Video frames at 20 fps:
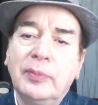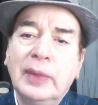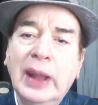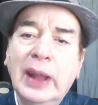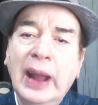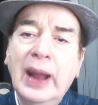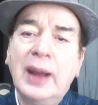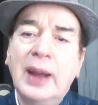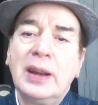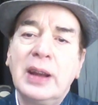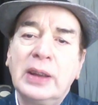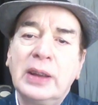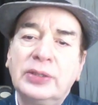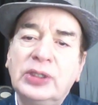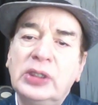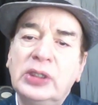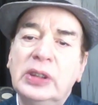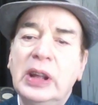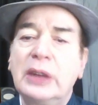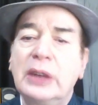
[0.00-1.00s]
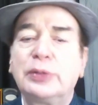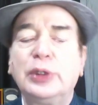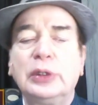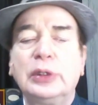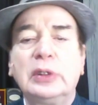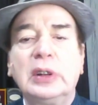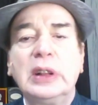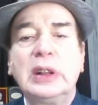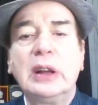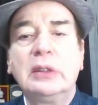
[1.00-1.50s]
And I sit there for
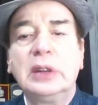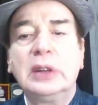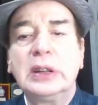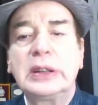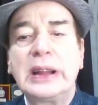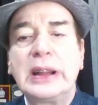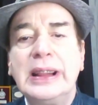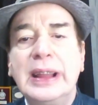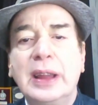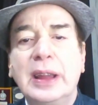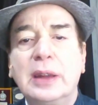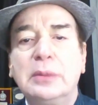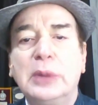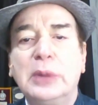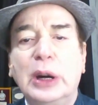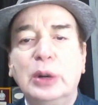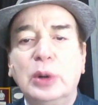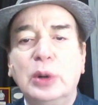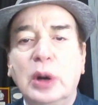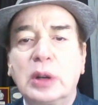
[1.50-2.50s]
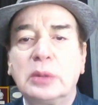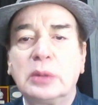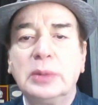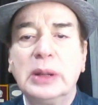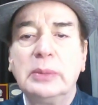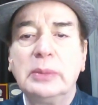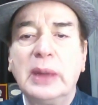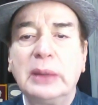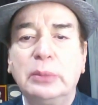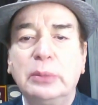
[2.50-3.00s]
one hour telling him how horrible
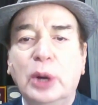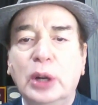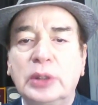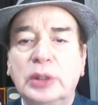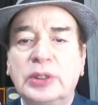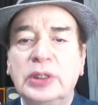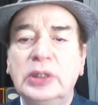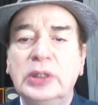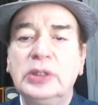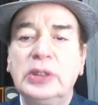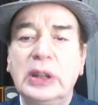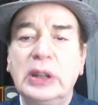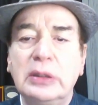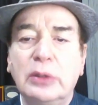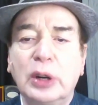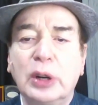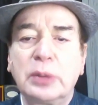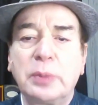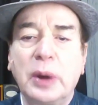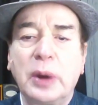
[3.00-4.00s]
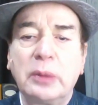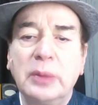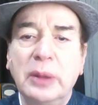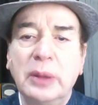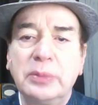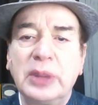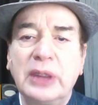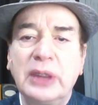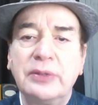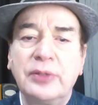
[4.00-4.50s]
my boss is and what
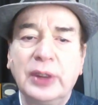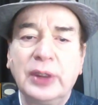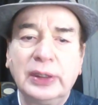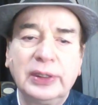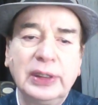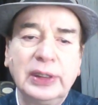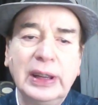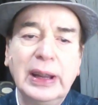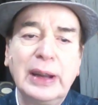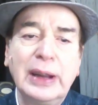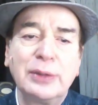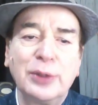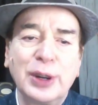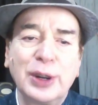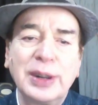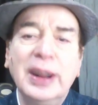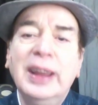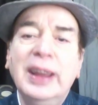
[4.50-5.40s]
problems I'm facing and what